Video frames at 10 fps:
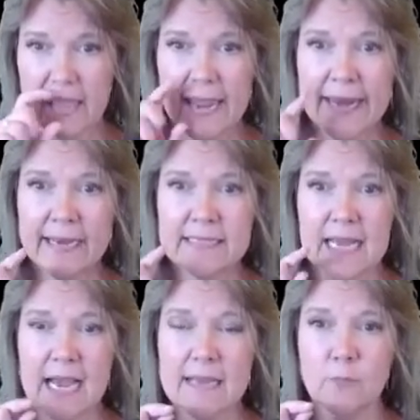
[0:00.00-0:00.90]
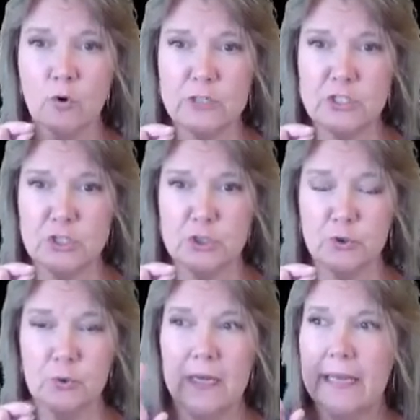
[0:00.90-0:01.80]
and I am going
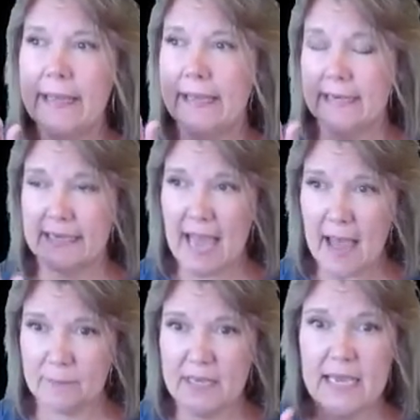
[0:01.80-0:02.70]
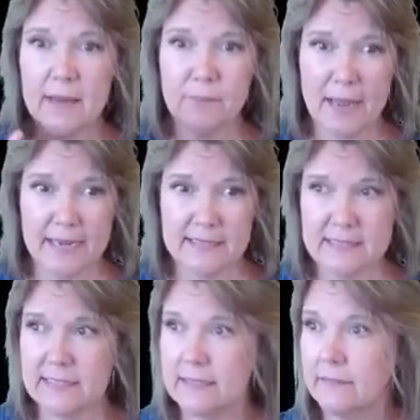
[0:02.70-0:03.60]
to hit copy and
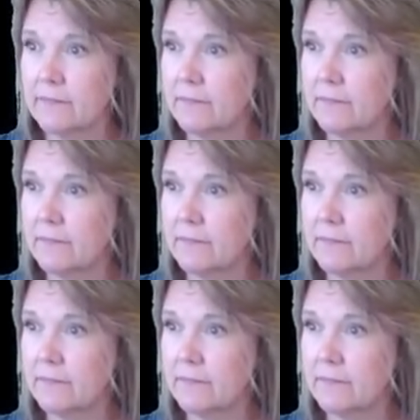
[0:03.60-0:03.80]
paste.